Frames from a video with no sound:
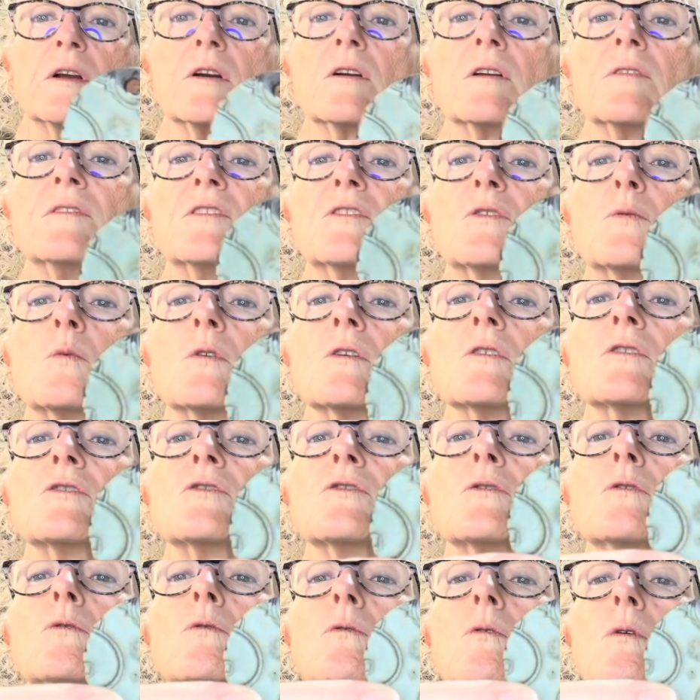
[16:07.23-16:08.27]
and this works
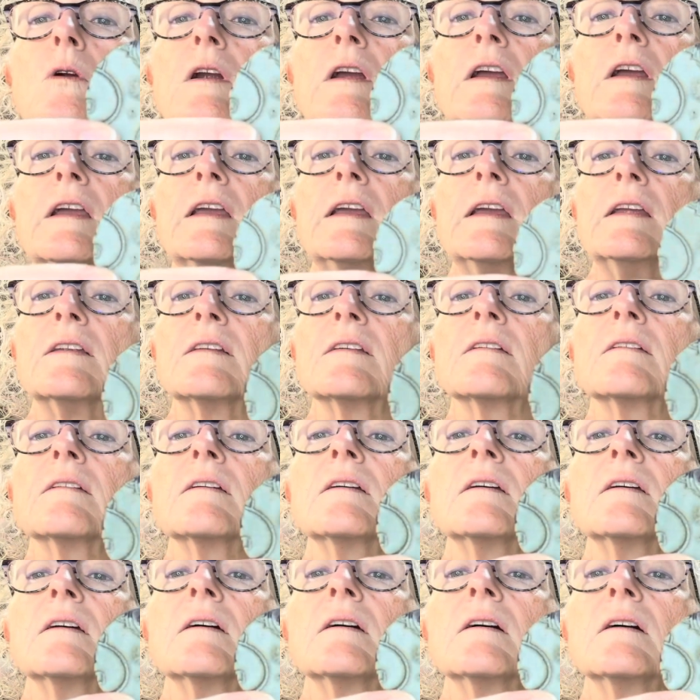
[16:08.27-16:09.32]
great.
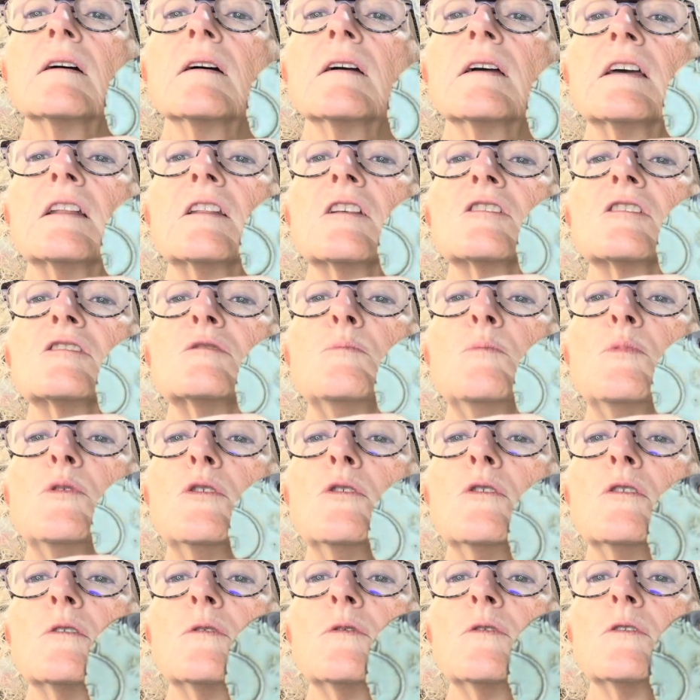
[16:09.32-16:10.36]
It looks
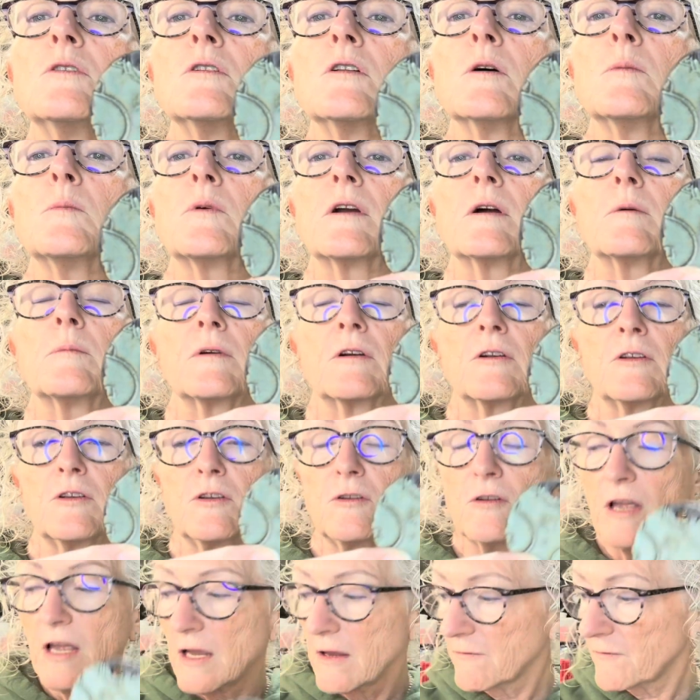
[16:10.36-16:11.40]
beautiful on brown bear. You
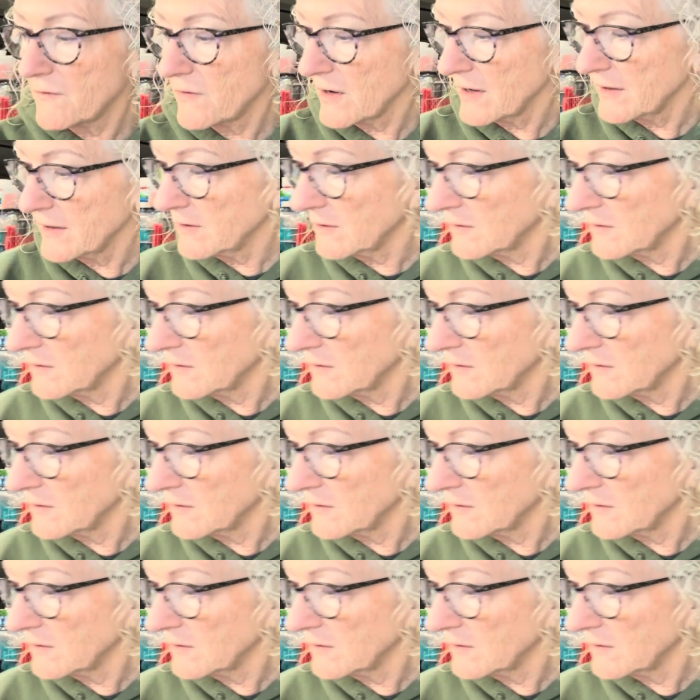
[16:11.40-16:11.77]
can't find a